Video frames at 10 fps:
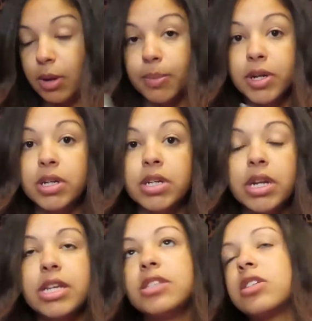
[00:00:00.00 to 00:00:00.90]
but
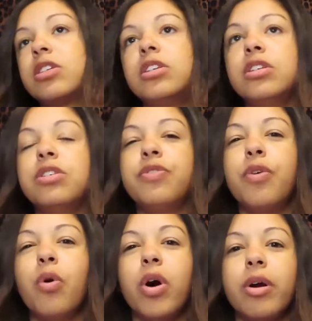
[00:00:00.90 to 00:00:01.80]
it's good
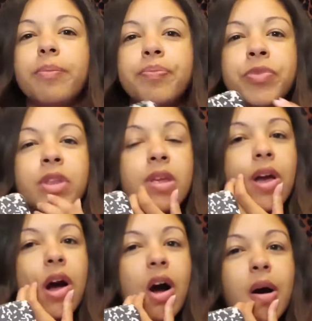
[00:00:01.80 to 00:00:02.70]
for
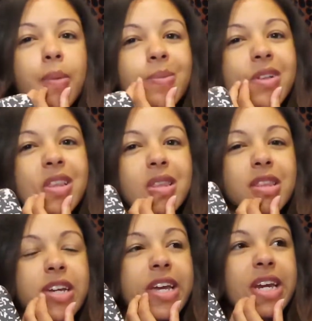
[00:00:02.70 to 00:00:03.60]

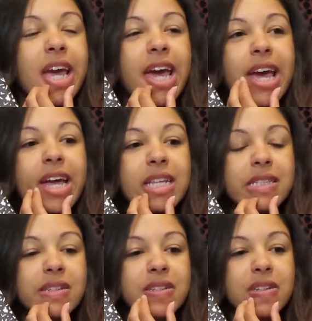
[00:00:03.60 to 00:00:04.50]
looking at,
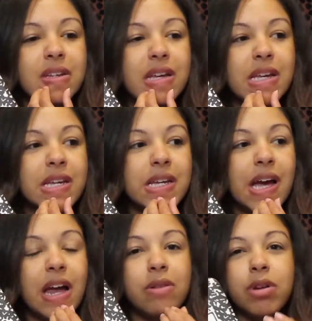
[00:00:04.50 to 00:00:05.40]

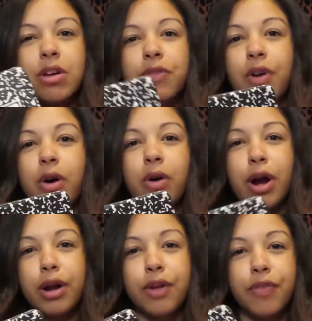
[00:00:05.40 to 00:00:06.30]
I don't know if y'all
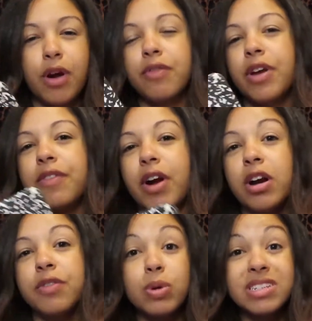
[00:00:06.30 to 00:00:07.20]
have ever
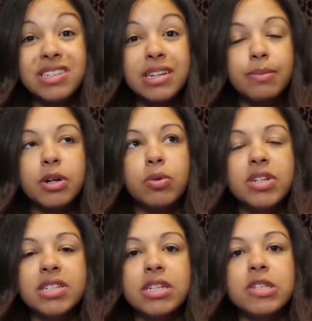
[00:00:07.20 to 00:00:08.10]
heard of Quizlet, but
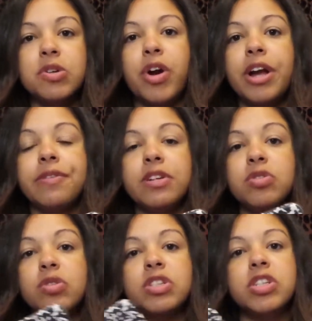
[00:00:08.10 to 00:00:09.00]
Quizlet is a great
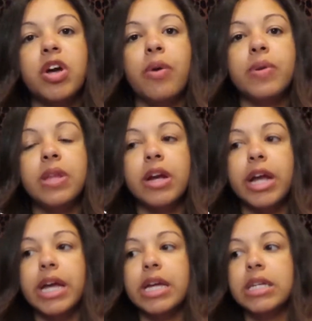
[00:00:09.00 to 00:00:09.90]
resource to go in there
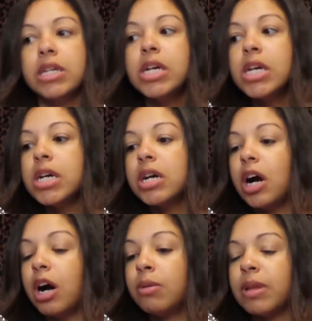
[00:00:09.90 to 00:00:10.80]
and
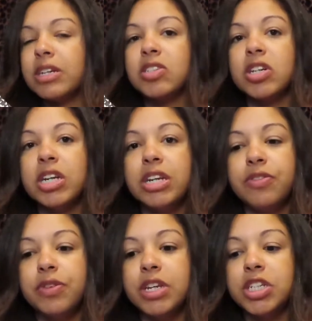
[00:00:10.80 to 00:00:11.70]
like study
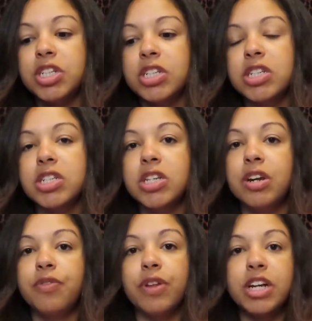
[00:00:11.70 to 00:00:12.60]
definitions,
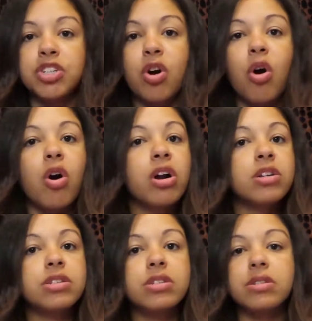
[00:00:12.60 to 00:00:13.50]
study
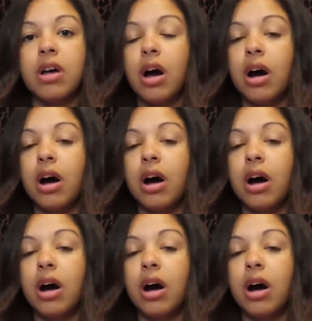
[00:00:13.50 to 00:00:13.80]
flashcards,